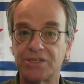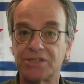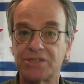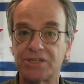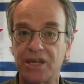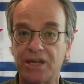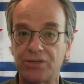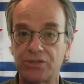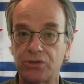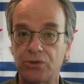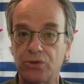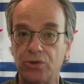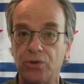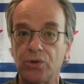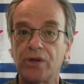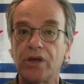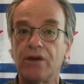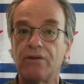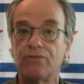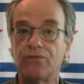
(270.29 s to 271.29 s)
Stay
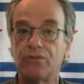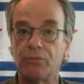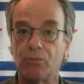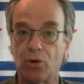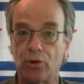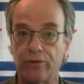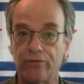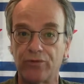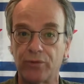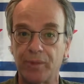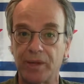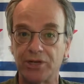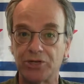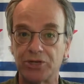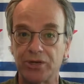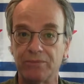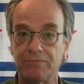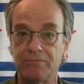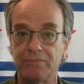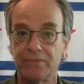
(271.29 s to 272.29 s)
tuned for more
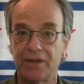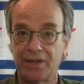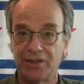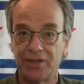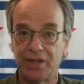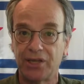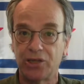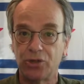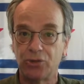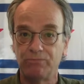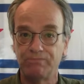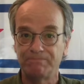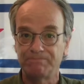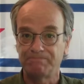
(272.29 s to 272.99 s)
information. I thank you.